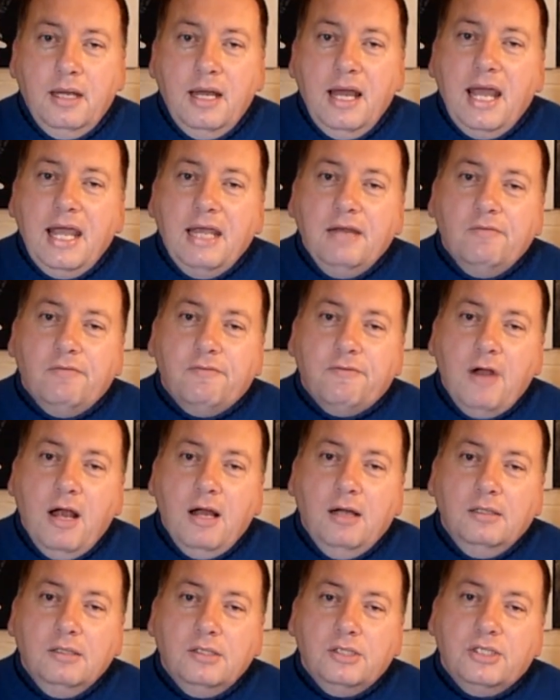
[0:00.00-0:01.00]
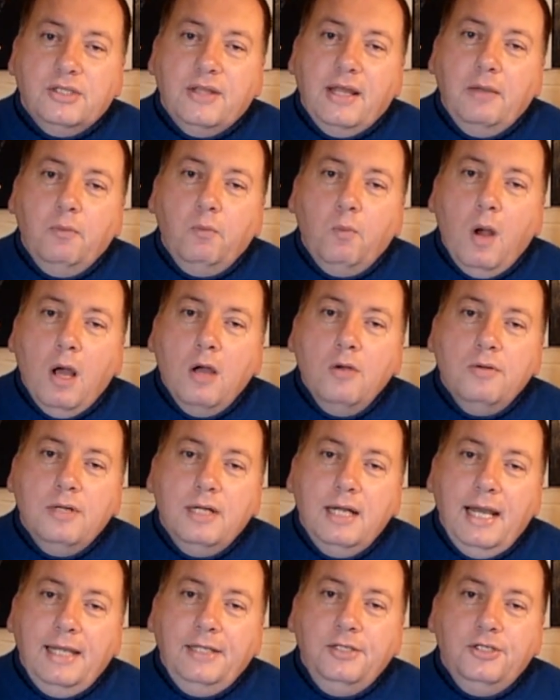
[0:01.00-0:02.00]
In France, they won't
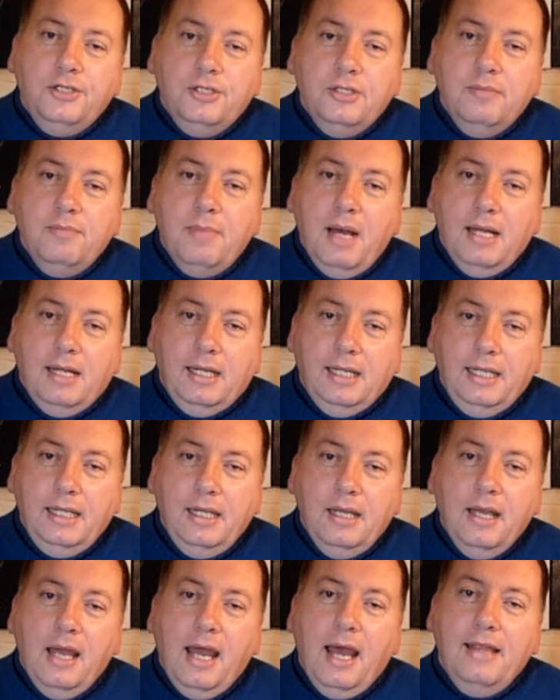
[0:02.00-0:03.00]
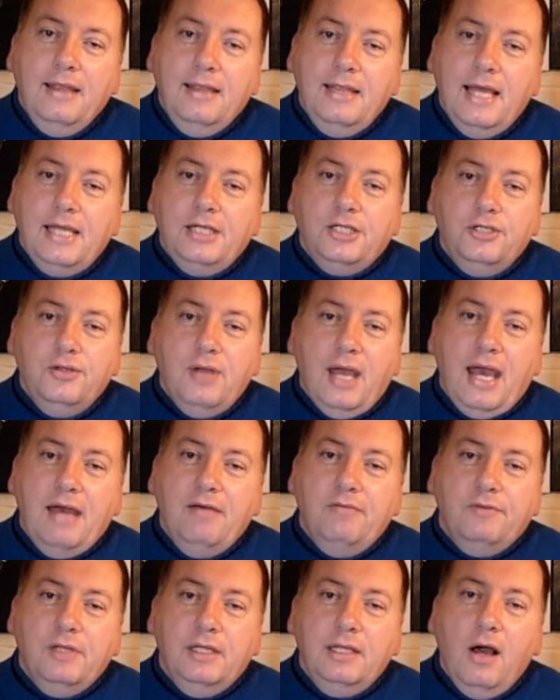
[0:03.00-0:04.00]
lend you the money unless you
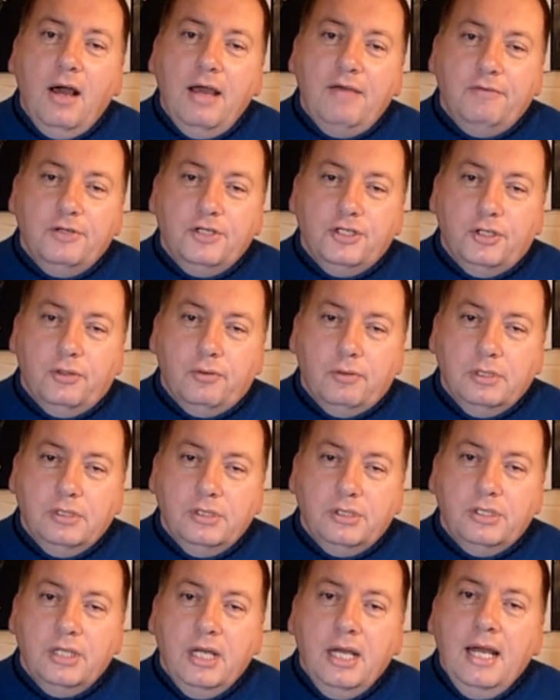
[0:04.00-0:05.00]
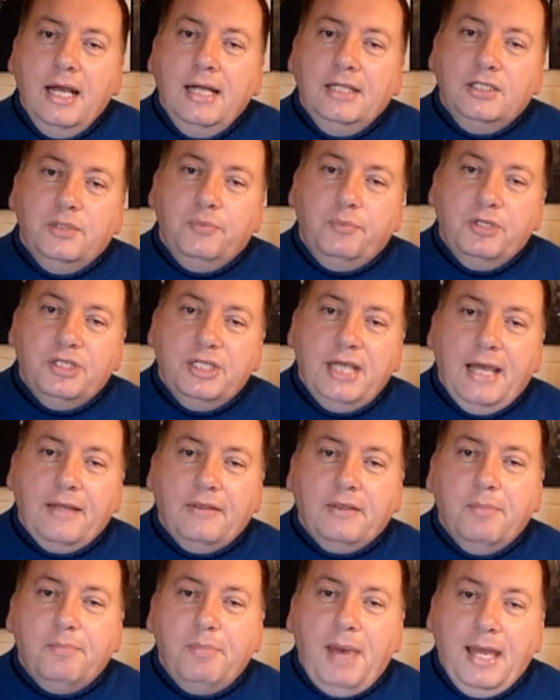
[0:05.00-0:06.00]
have the life assurance to protect
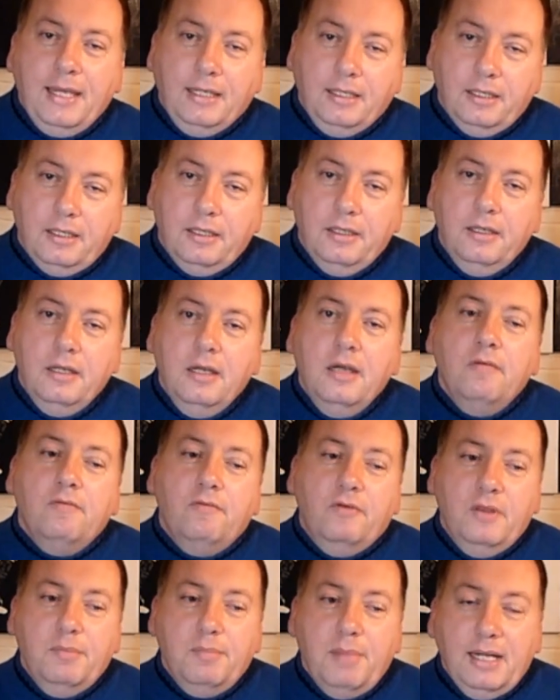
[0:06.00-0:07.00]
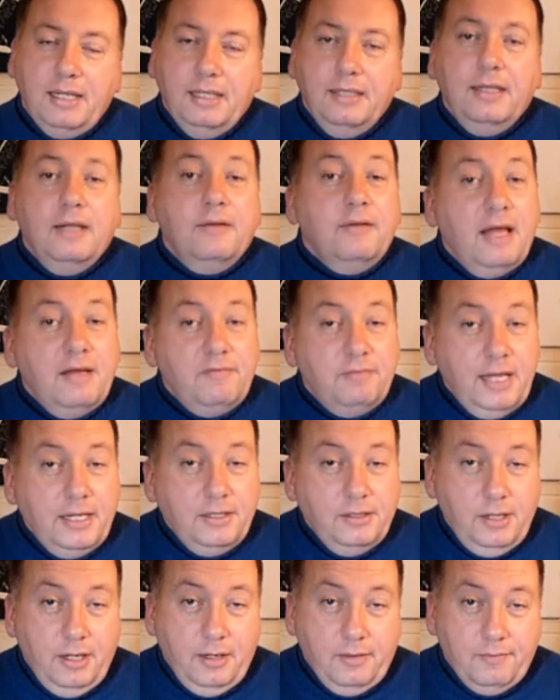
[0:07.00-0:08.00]
the bank for the money that they've lent
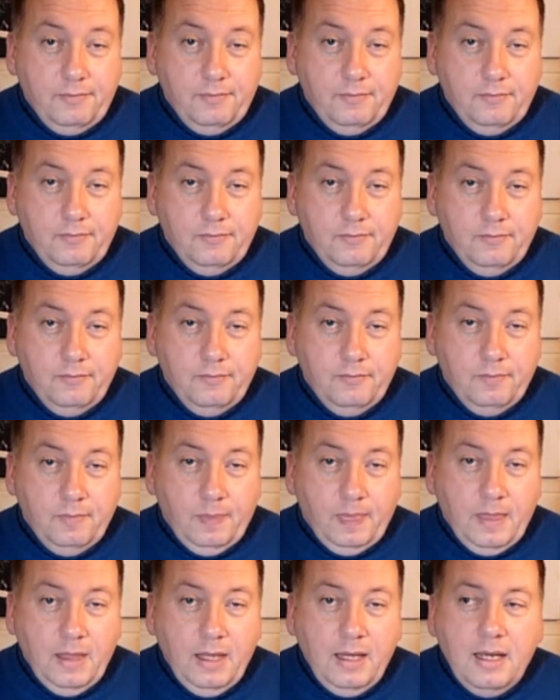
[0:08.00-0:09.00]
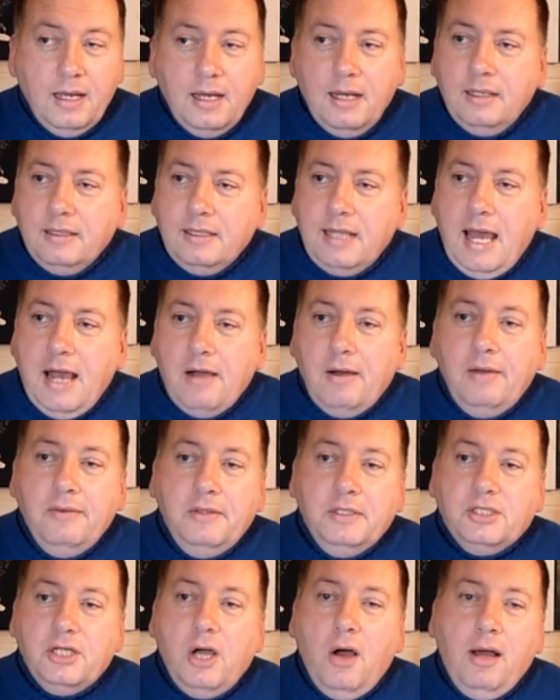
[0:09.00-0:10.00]
you. Now, at the
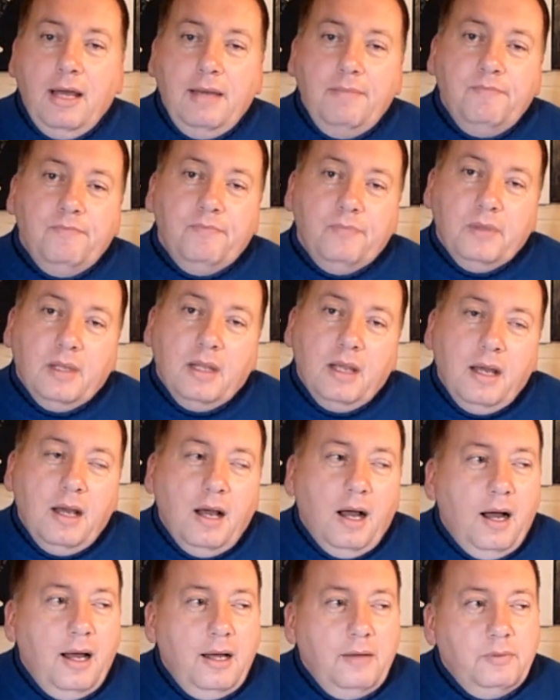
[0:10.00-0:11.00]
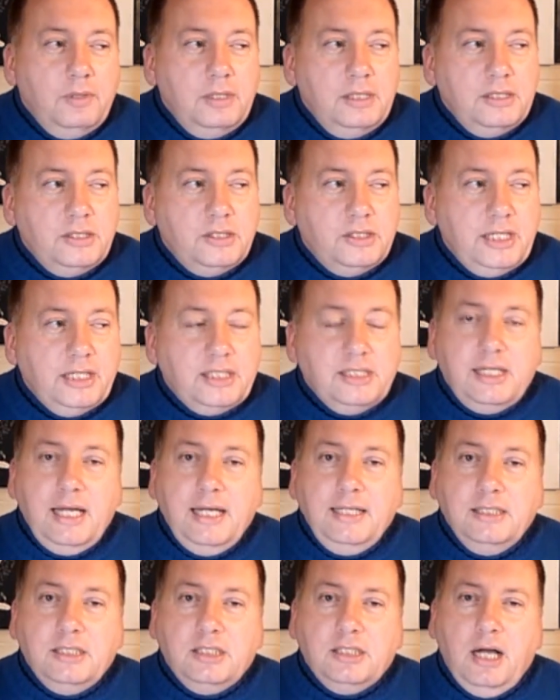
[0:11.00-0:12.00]
time, I was
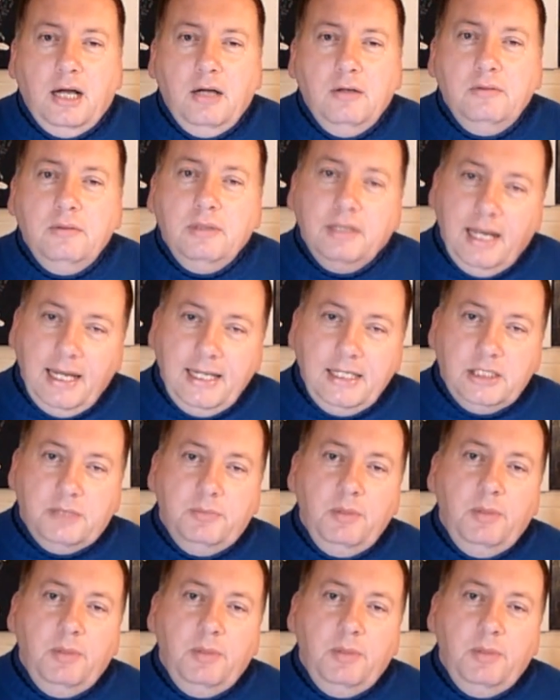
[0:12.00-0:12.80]
16 stone, into my